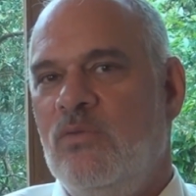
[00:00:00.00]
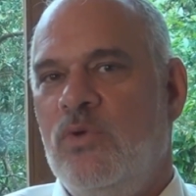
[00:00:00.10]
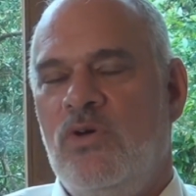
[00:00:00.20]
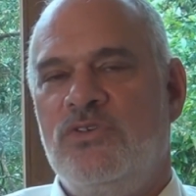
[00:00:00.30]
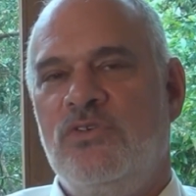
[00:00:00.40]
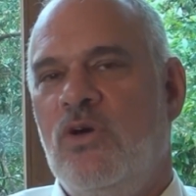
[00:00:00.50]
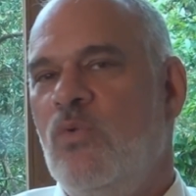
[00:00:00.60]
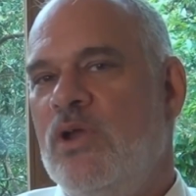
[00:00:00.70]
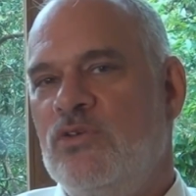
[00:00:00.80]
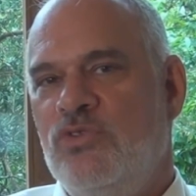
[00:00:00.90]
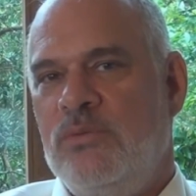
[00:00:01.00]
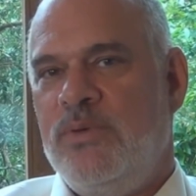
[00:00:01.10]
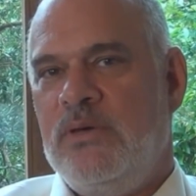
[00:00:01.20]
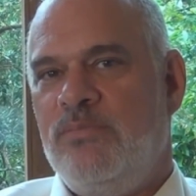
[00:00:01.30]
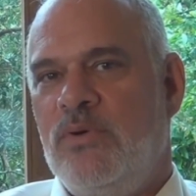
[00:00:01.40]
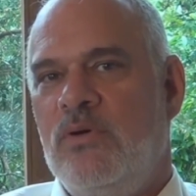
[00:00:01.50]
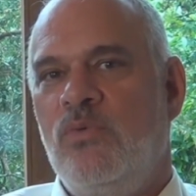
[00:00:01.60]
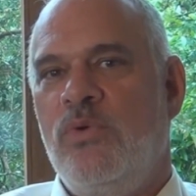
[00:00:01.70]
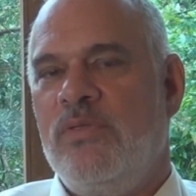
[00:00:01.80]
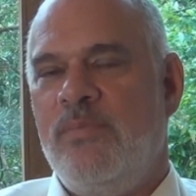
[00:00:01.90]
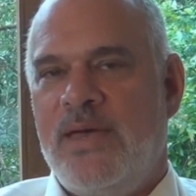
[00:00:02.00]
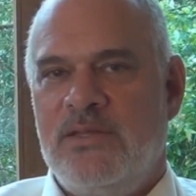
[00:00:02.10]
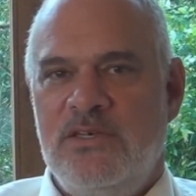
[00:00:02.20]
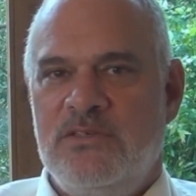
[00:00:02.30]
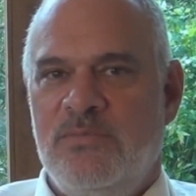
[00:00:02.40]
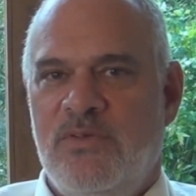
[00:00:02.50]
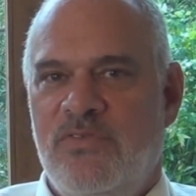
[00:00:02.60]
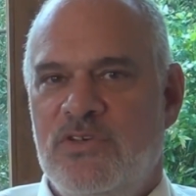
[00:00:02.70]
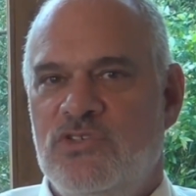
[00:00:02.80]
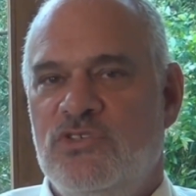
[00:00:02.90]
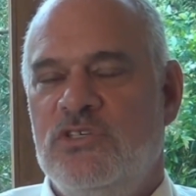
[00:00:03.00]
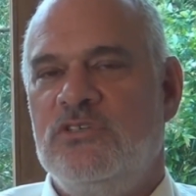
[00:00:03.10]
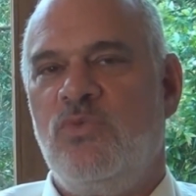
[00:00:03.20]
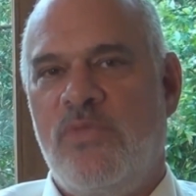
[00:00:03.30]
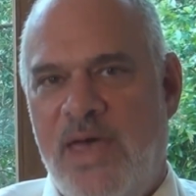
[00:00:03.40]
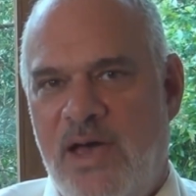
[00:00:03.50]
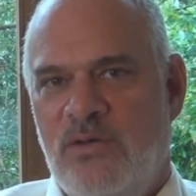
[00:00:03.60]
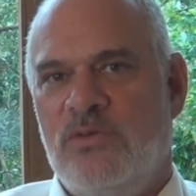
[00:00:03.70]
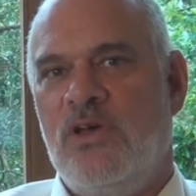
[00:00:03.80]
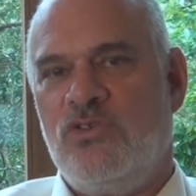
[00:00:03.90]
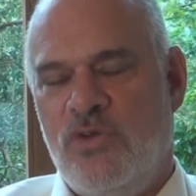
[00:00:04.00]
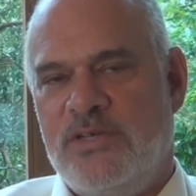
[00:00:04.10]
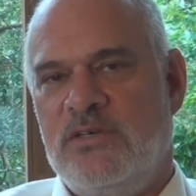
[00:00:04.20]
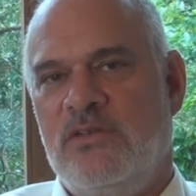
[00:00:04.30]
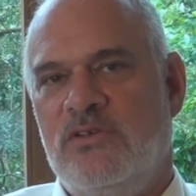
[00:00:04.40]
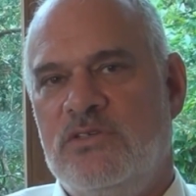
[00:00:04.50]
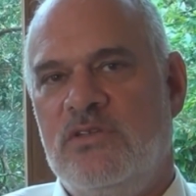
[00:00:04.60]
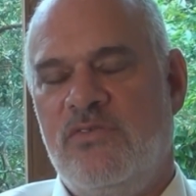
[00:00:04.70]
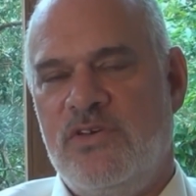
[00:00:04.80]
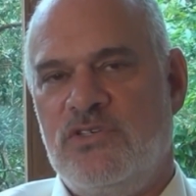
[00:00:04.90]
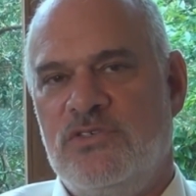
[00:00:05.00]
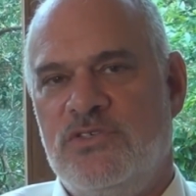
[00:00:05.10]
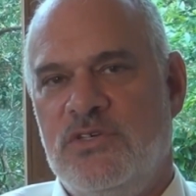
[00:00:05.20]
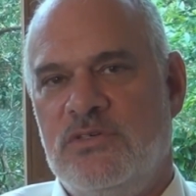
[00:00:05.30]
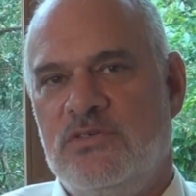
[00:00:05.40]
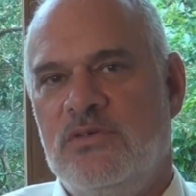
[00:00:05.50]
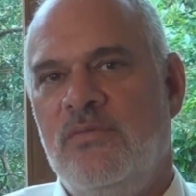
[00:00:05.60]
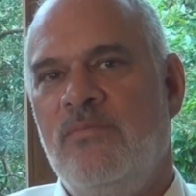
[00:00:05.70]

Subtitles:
We also don't want to treat people with magnesium deficiencies without addressing these deficiencies.